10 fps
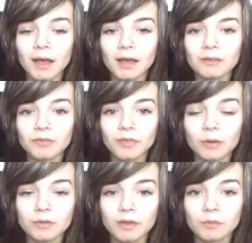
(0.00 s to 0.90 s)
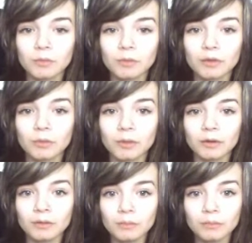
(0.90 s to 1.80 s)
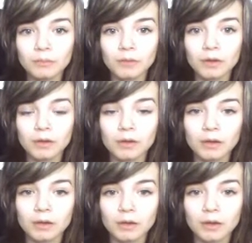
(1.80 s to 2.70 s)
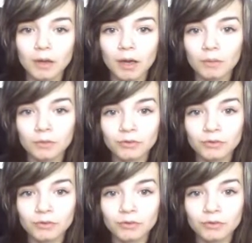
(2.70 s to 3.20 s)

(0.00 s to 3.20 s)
And for the whole time we were queuing up, I